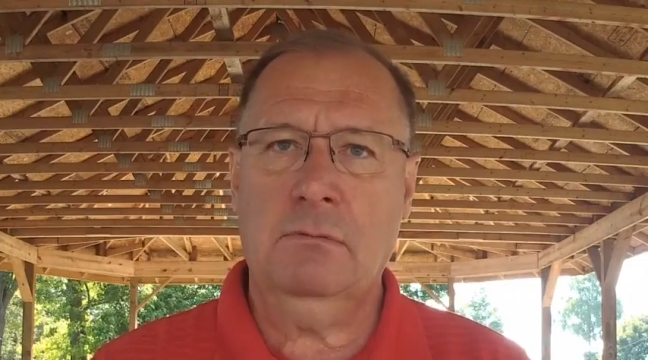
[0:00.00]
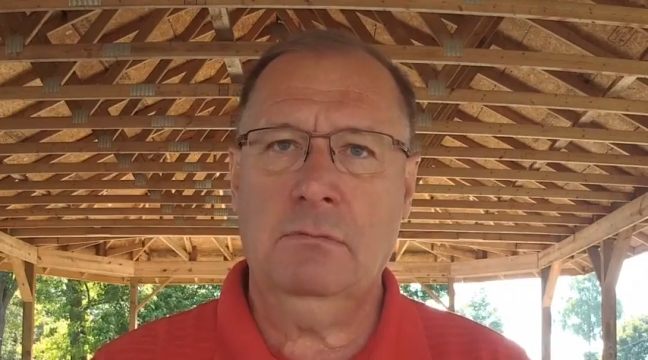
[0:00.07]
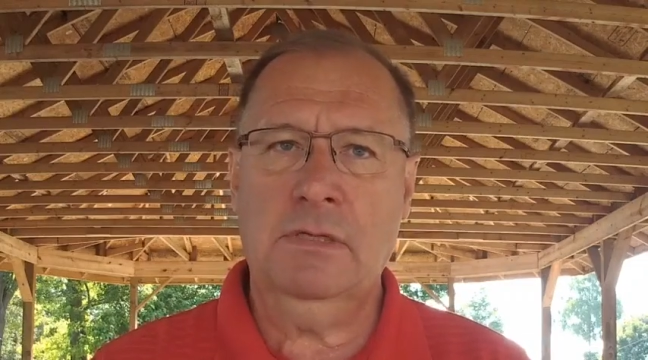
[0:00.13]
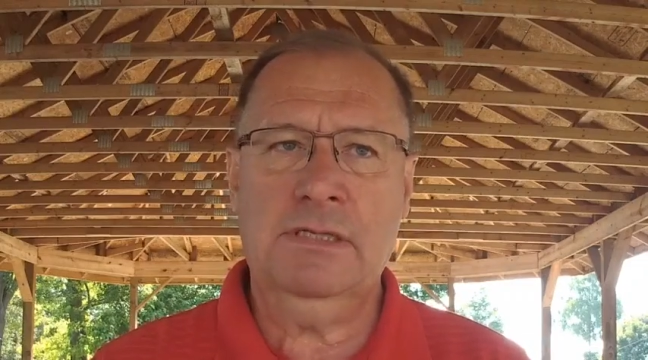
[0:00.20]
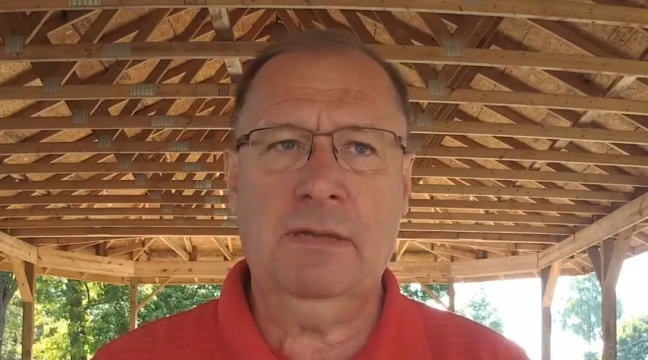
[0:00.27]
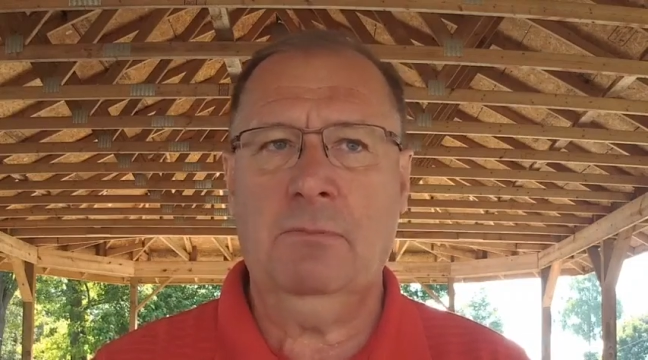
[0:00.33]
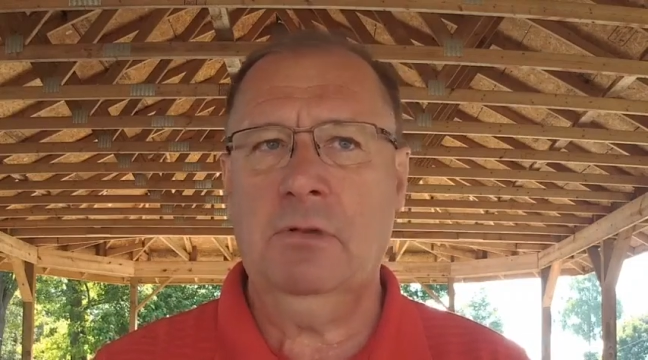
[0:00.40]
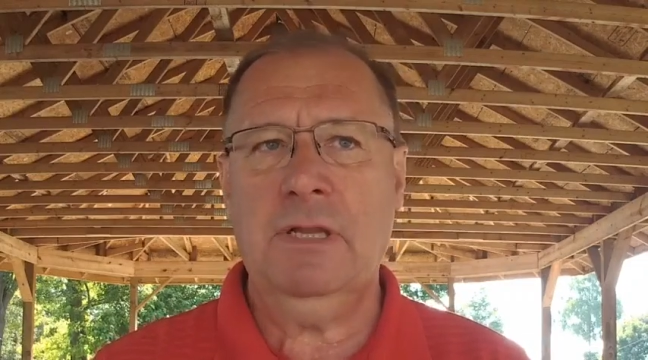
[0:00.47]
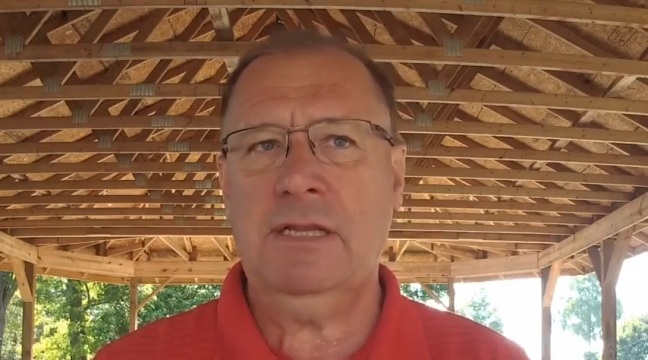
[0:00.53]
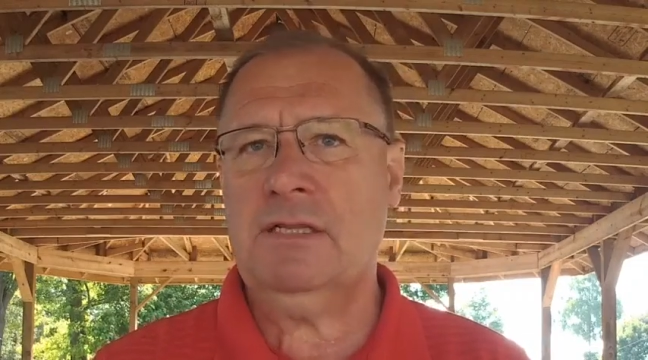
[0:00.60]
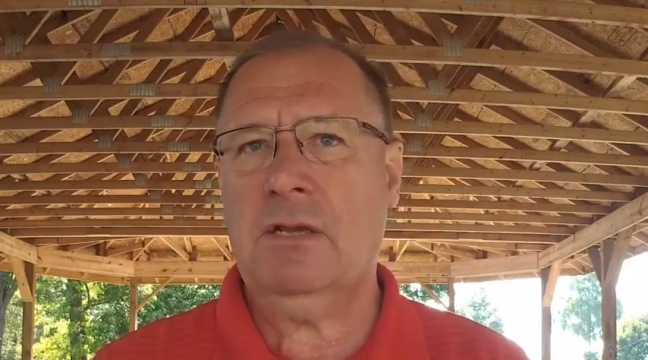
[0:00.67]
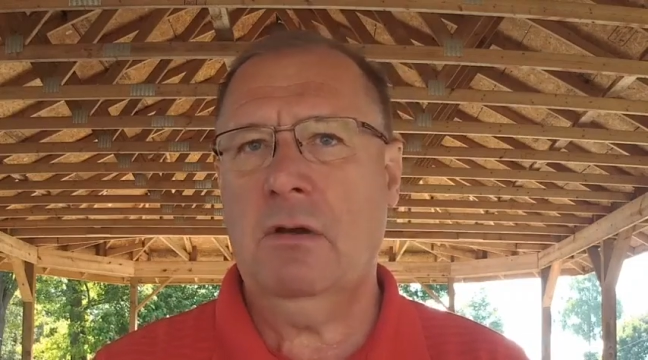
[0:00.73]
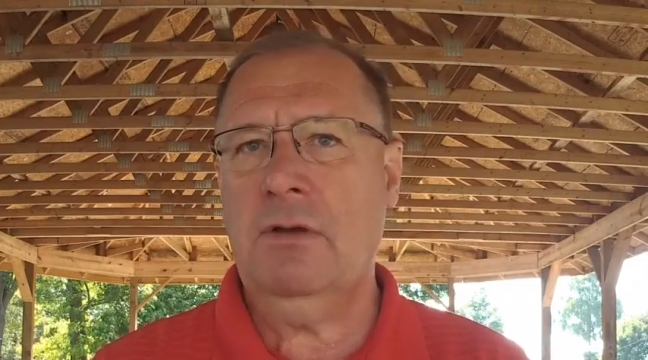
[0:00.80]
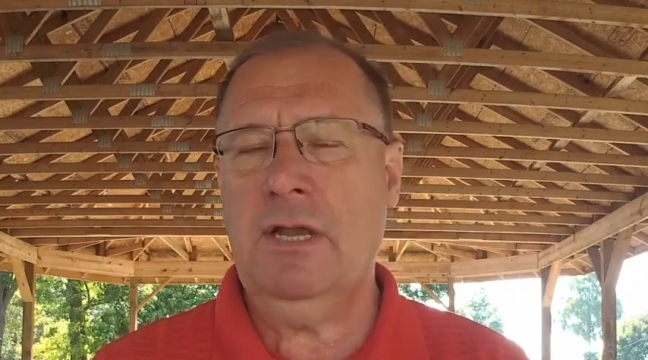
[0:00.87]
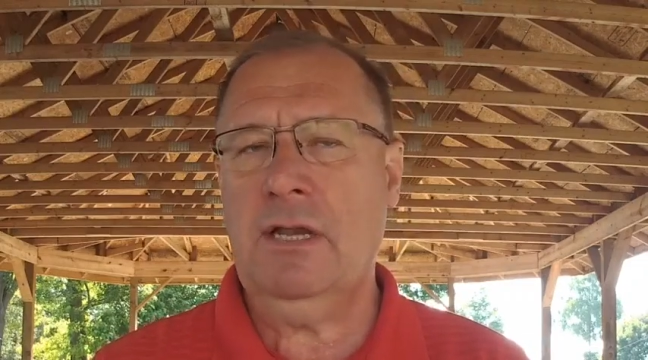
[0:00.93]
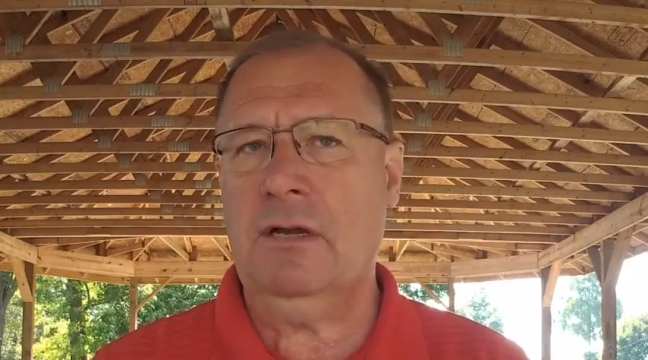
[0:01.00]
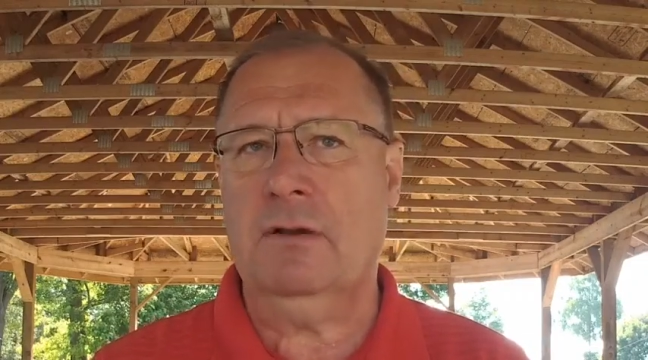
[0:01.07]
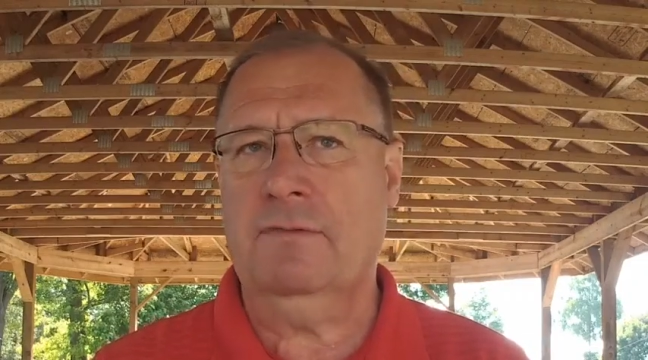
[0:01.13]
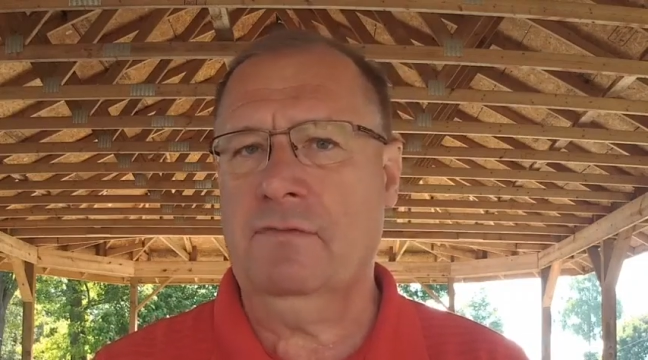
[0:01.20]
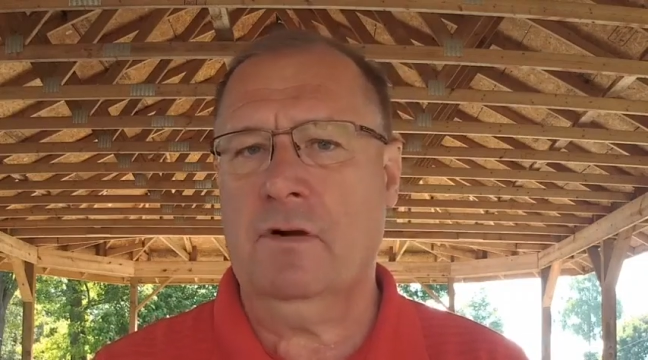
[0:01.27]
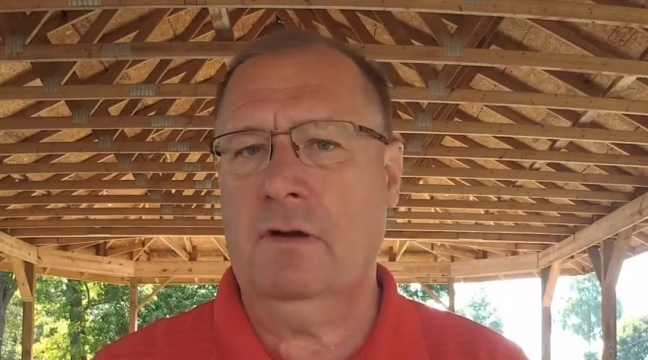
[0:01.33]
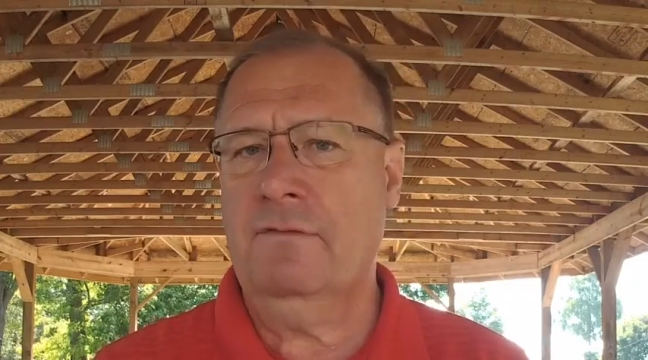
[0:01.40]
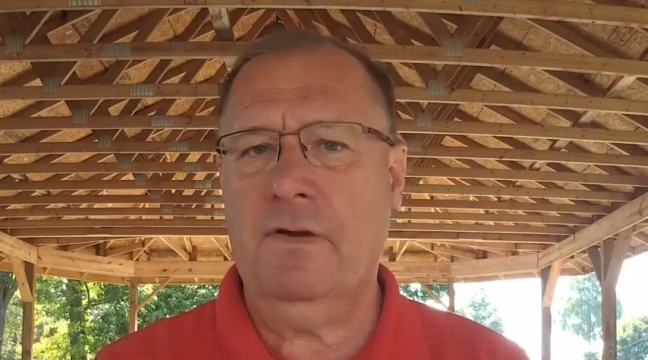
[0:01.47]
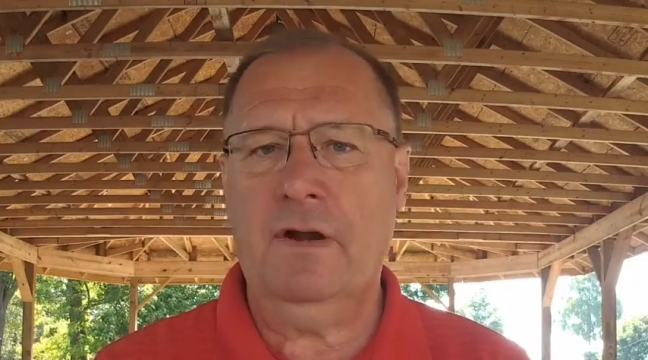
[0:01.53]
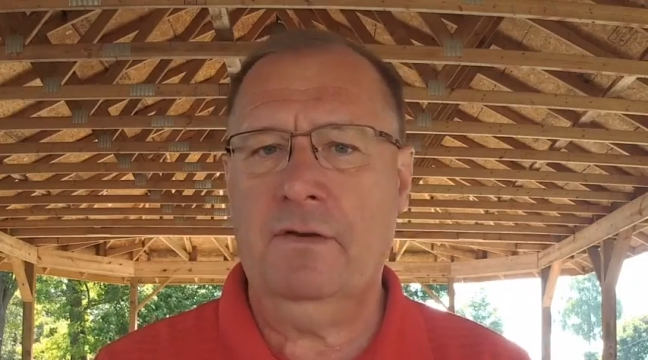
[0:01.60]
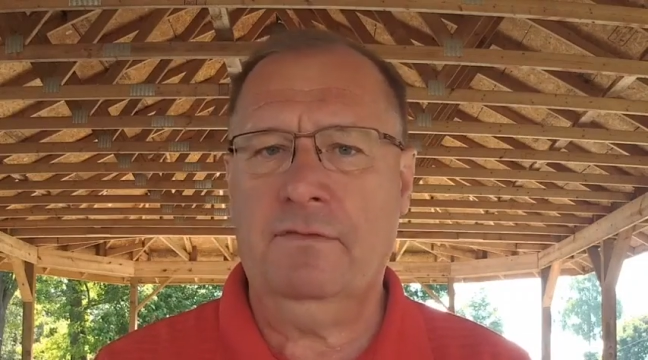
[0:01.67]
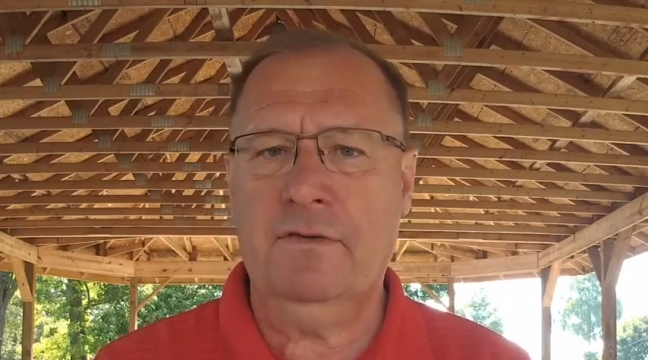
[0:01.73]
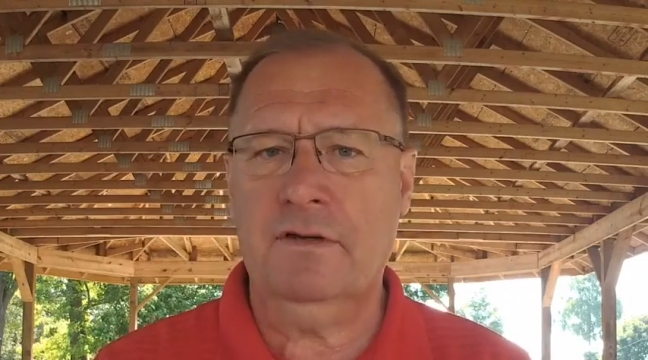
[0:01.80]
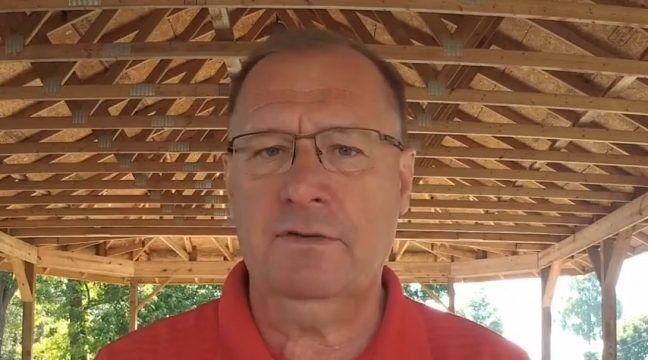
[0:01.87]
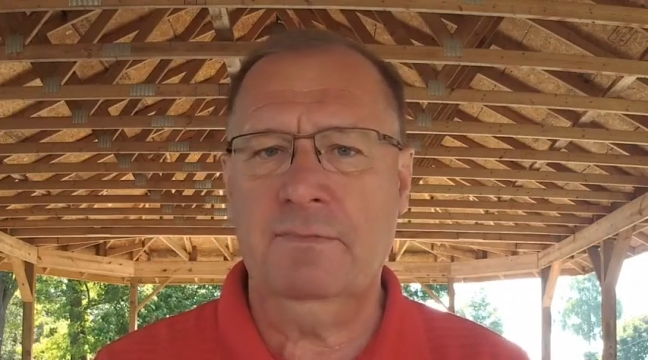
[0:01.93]
we said, well, let's go here for our very
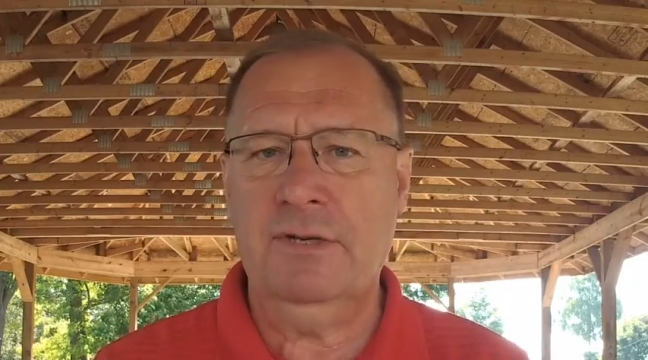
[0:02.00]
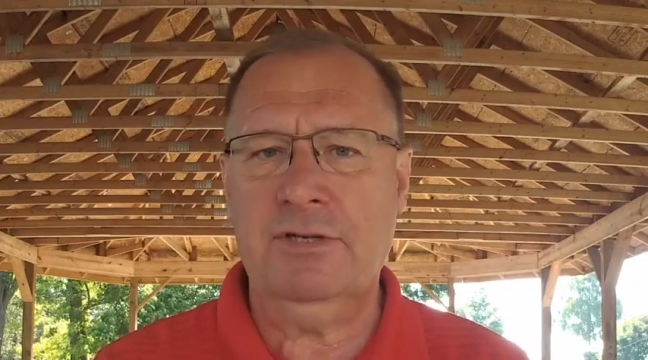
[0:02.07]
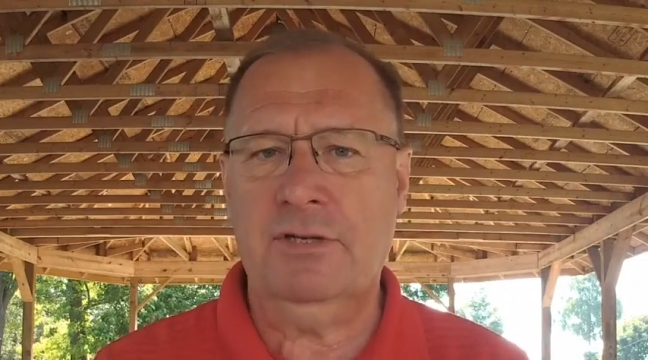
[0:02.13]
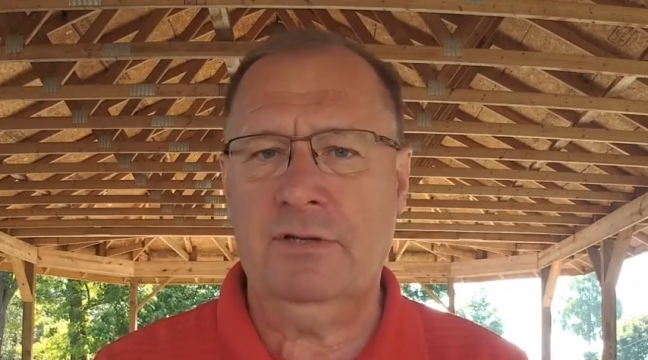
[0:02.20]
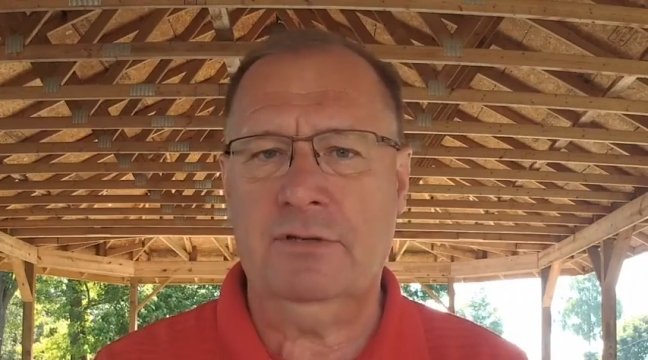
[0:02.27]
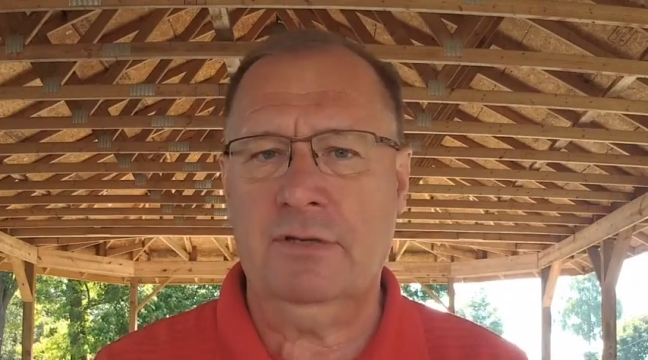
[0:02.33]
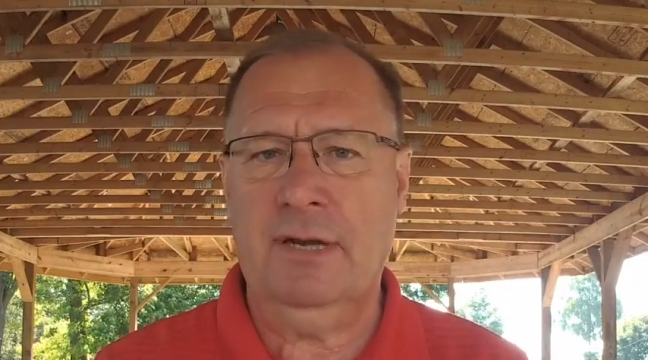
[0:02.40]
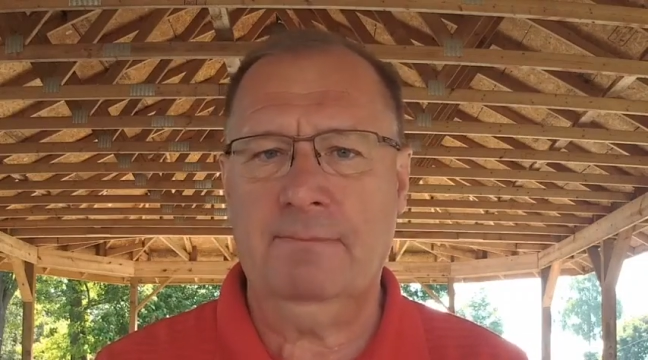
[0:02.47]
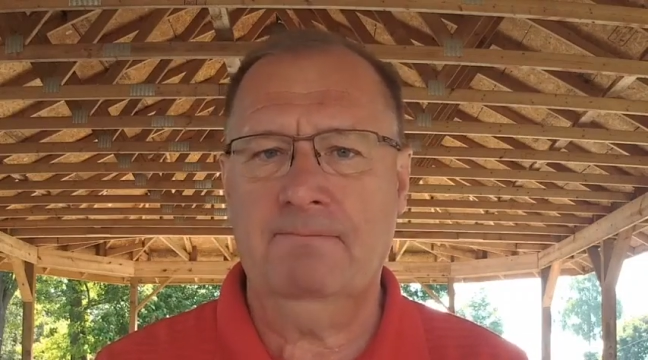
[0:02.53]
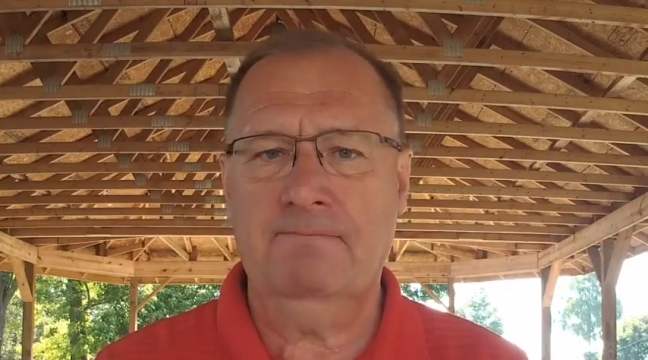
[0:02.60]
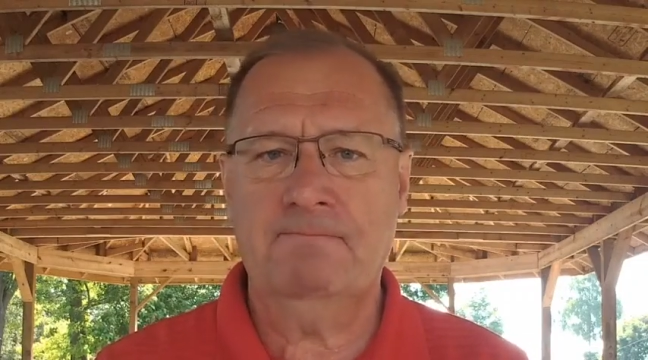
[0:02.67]
first mission trip.